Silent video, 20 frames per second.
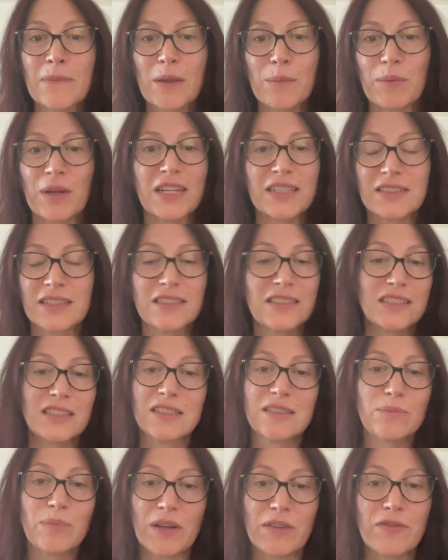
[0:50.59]
because this is
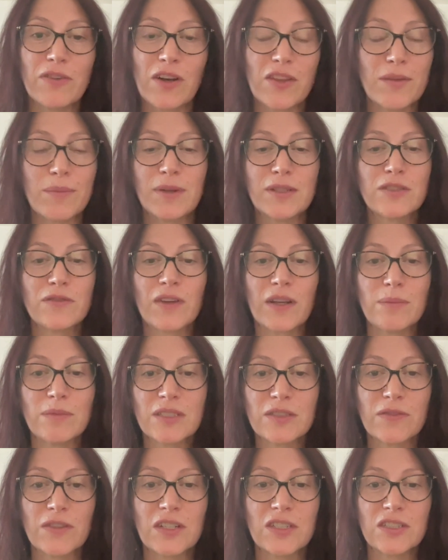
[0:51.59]
by far the most famous
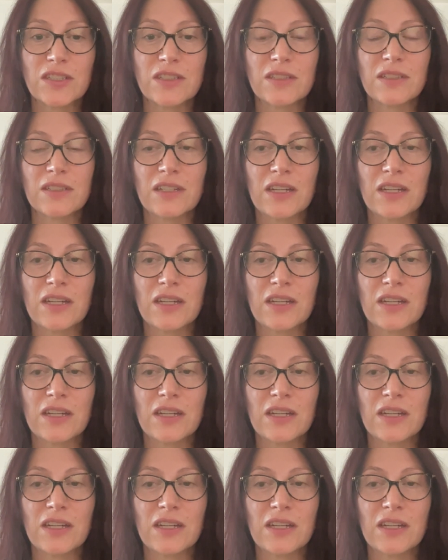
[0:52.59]
version